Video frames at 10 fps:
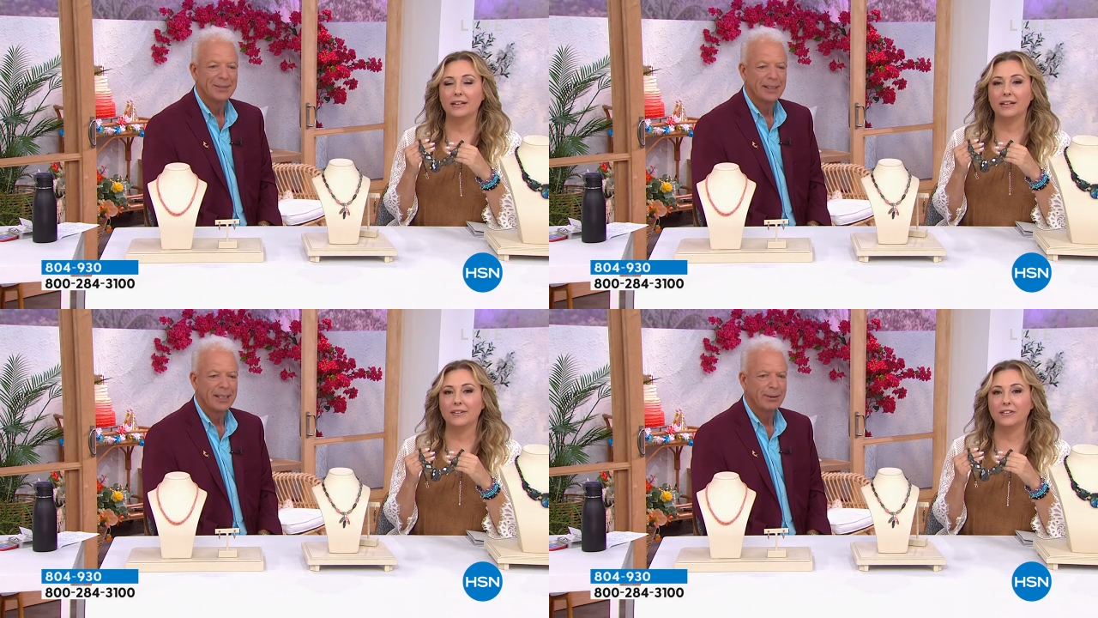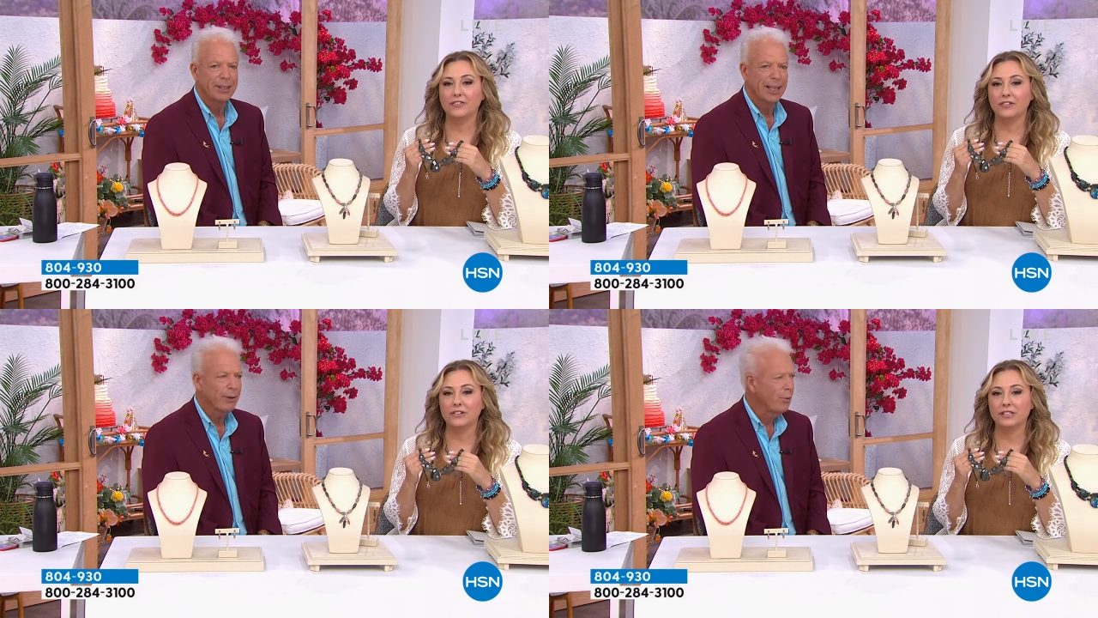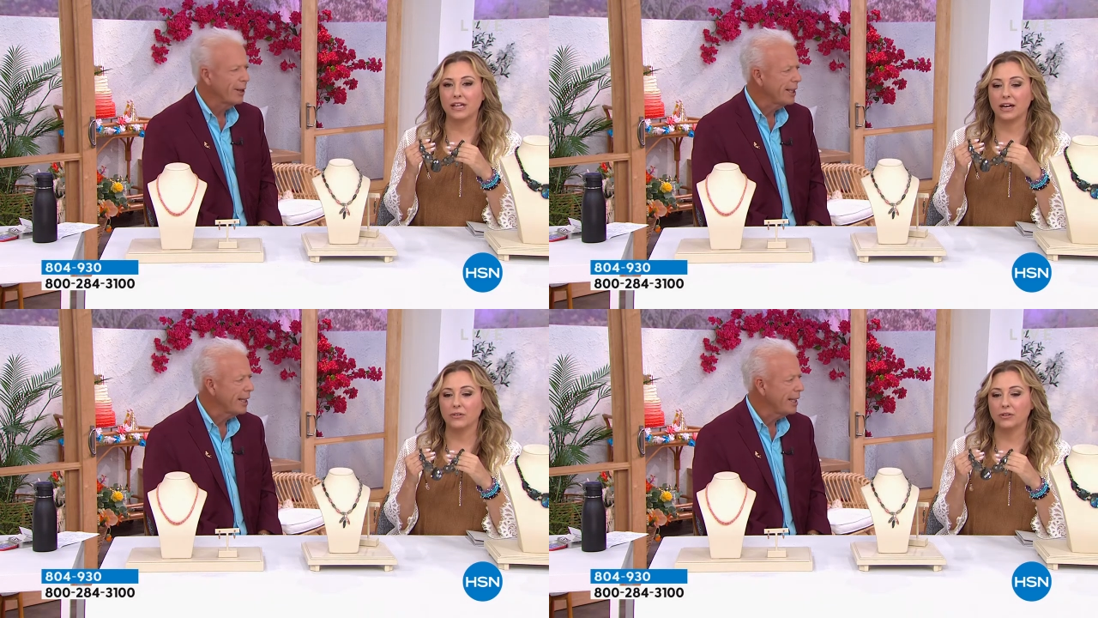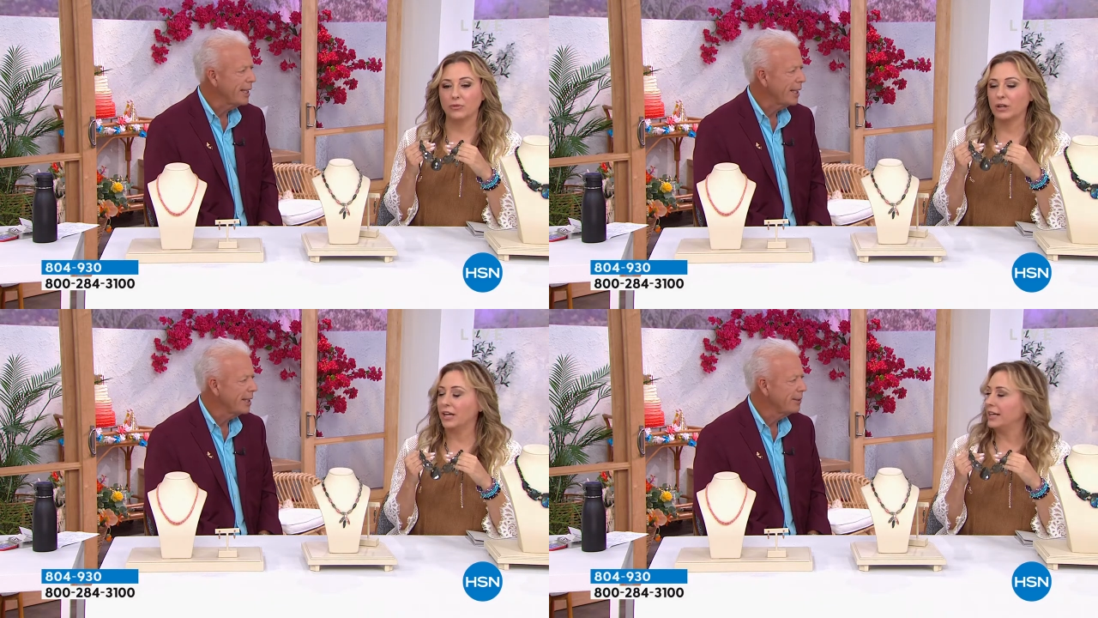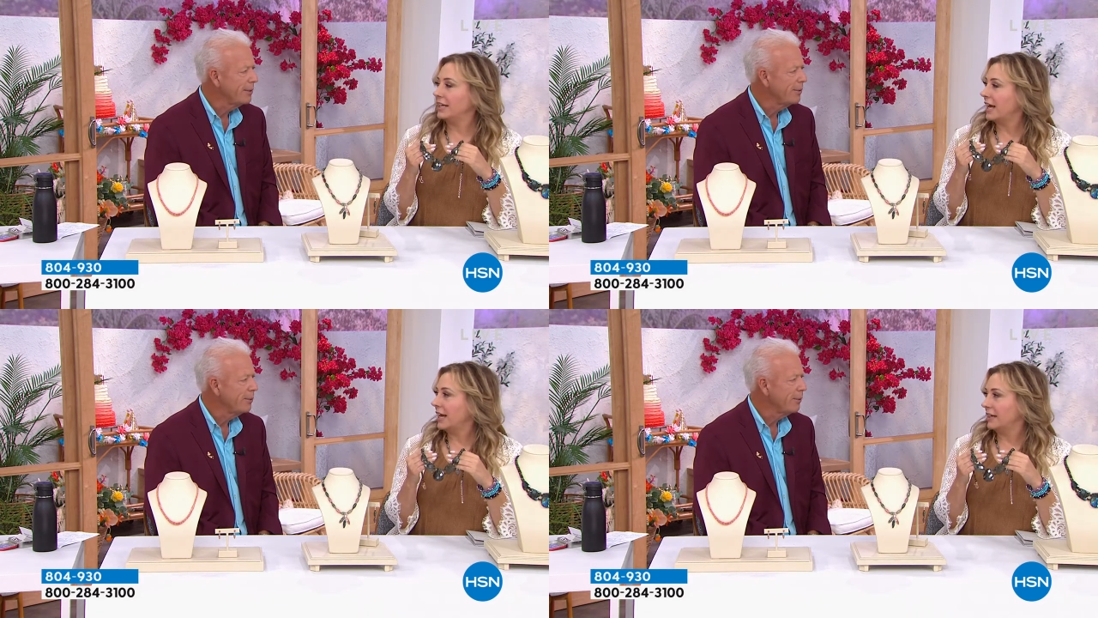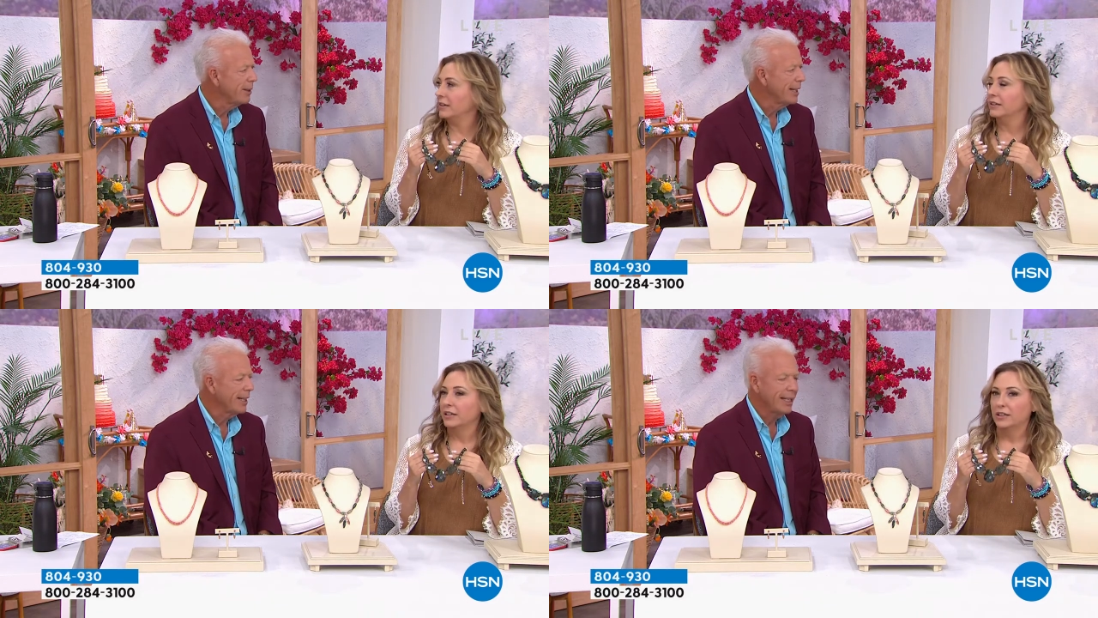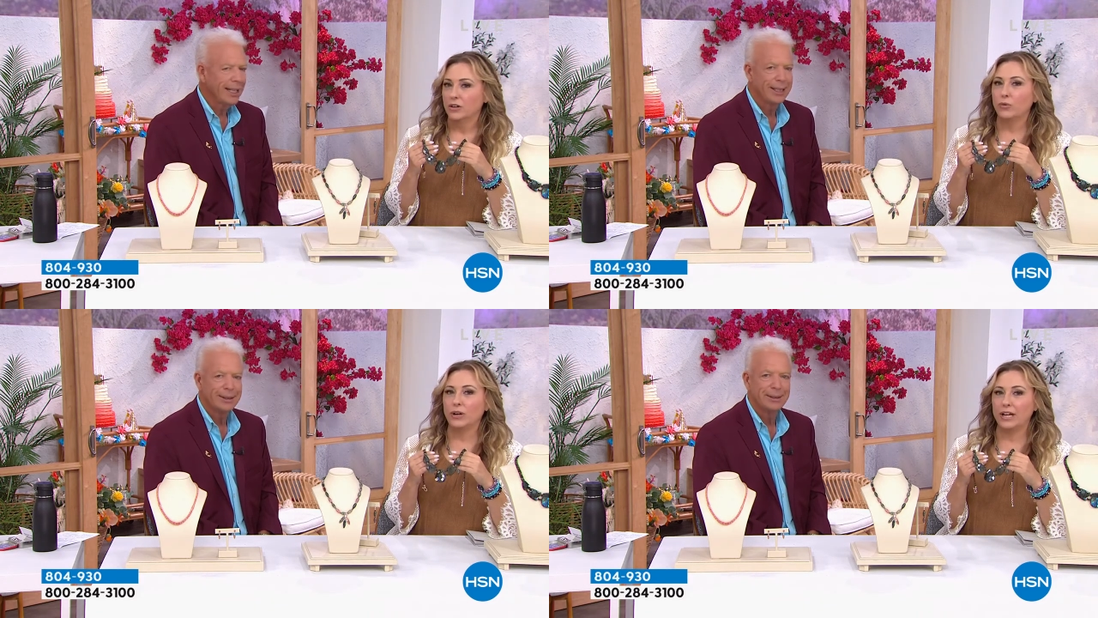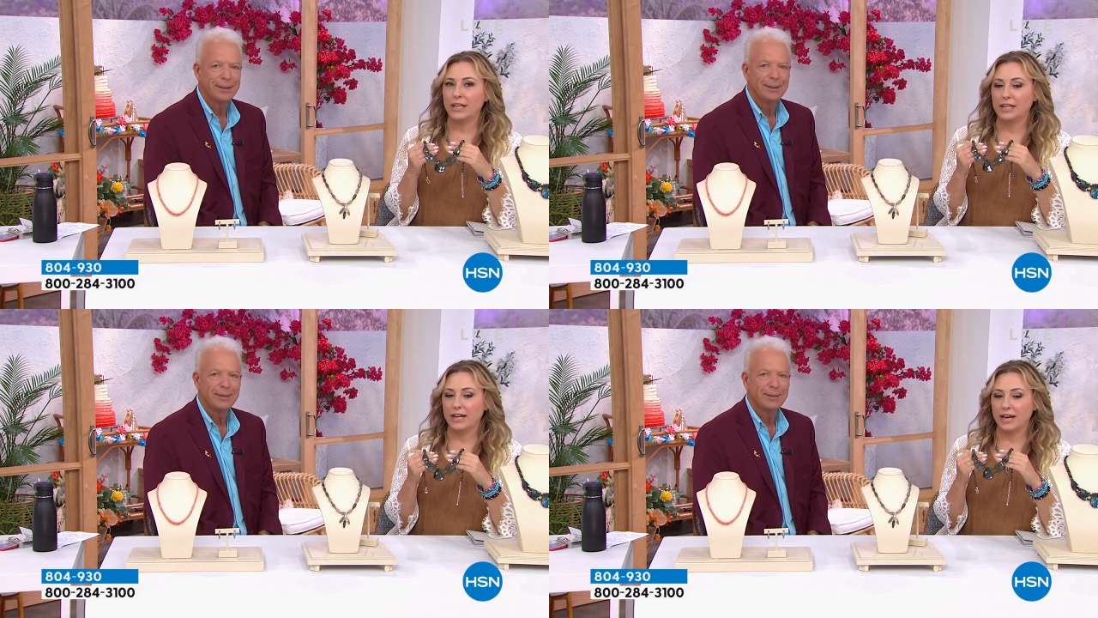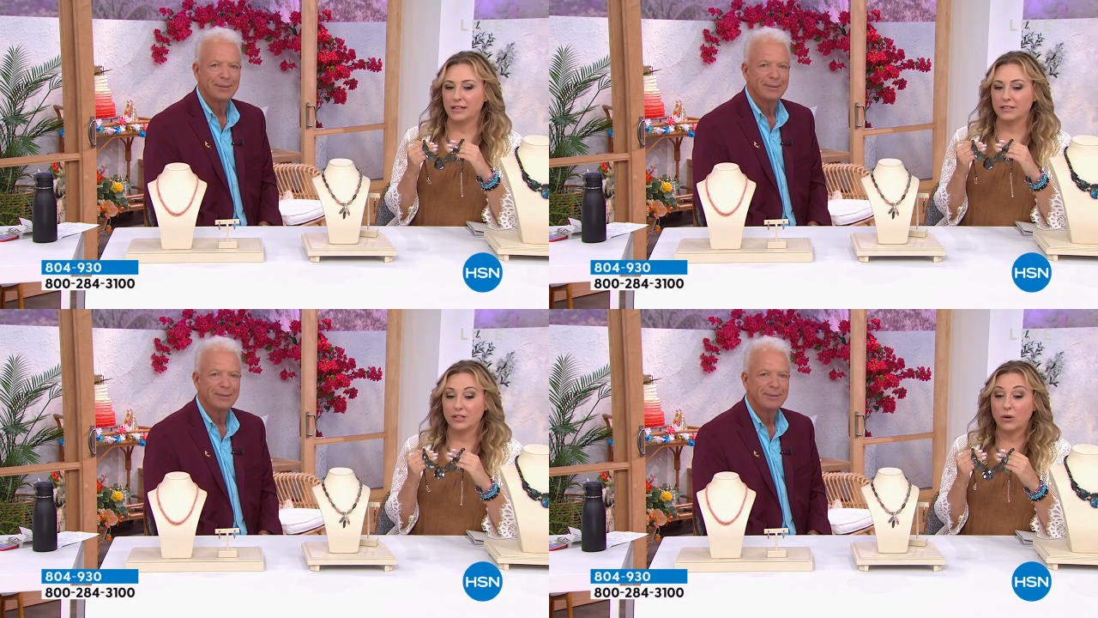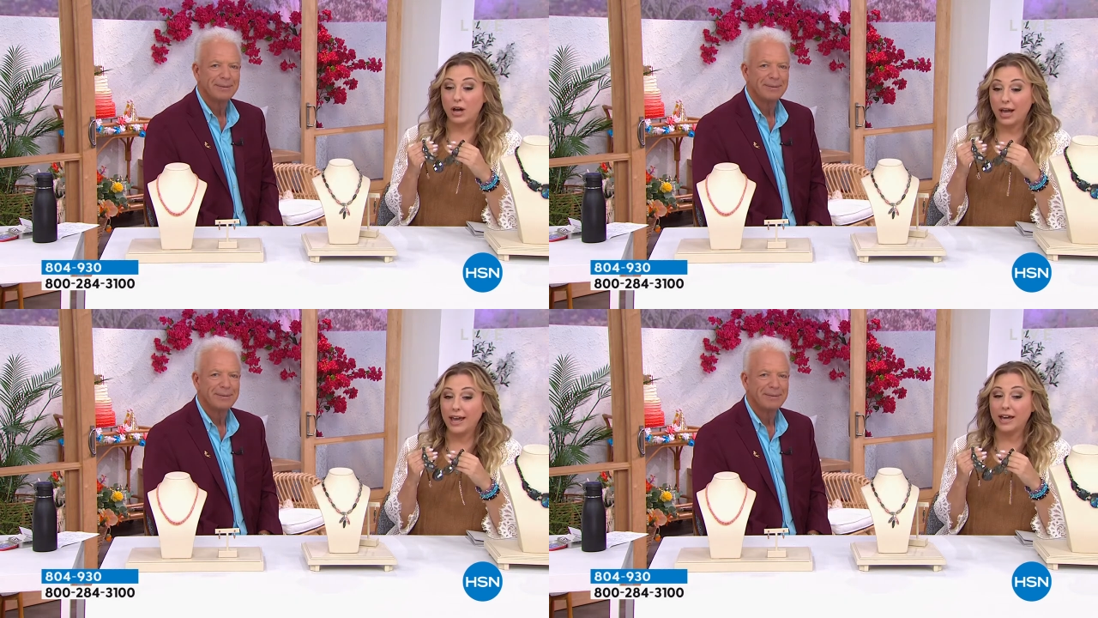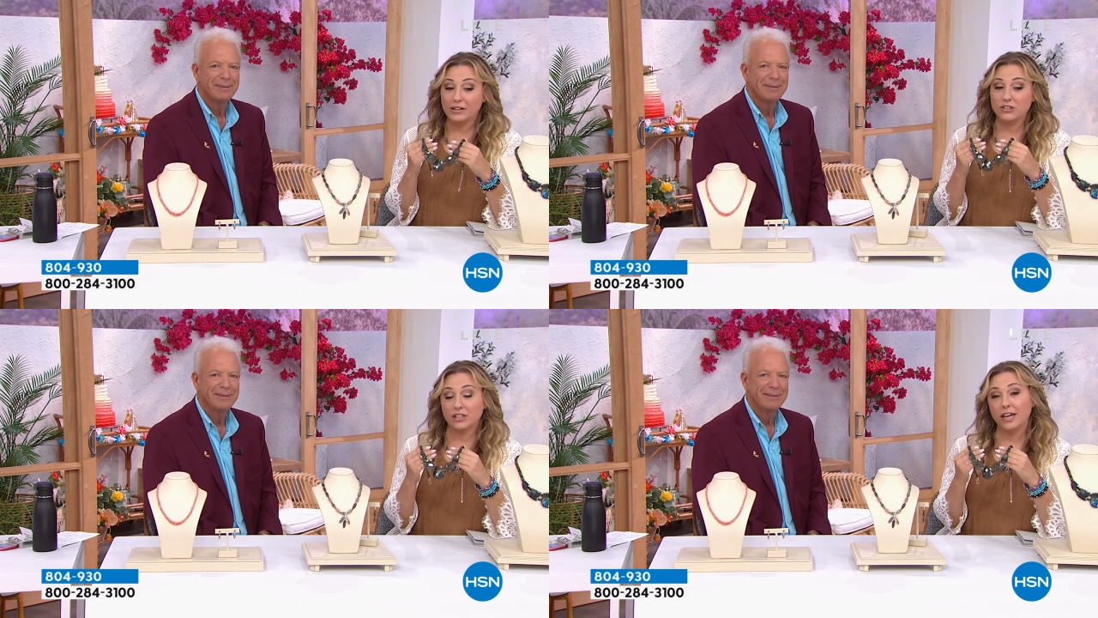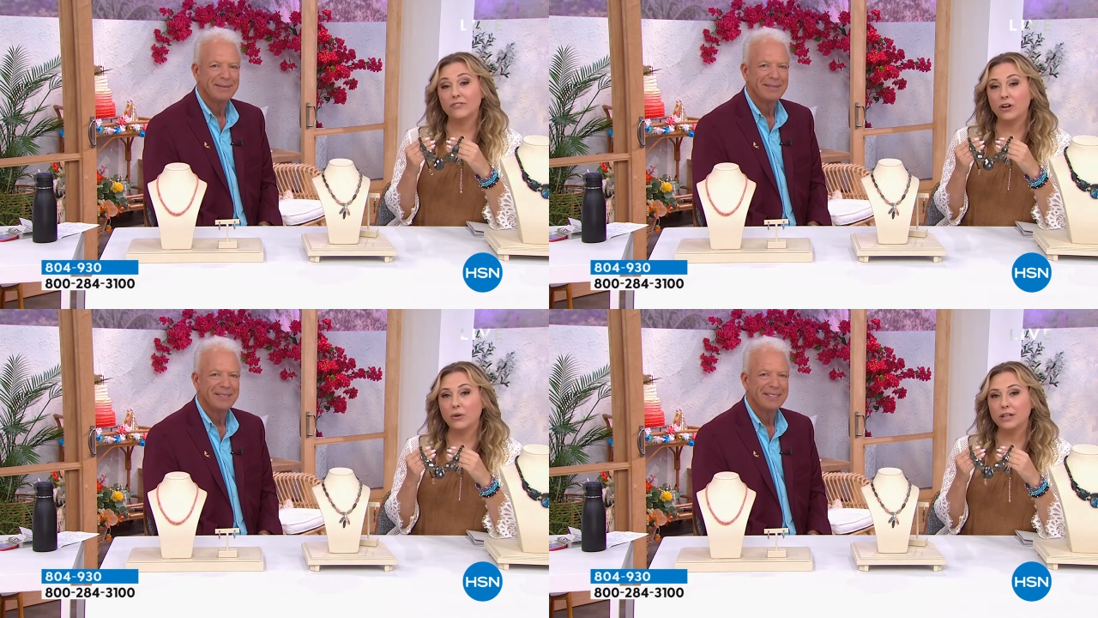Speaker 1: it in the it first like 199, hour? One ninety nine. One ninety nine. So I actually have no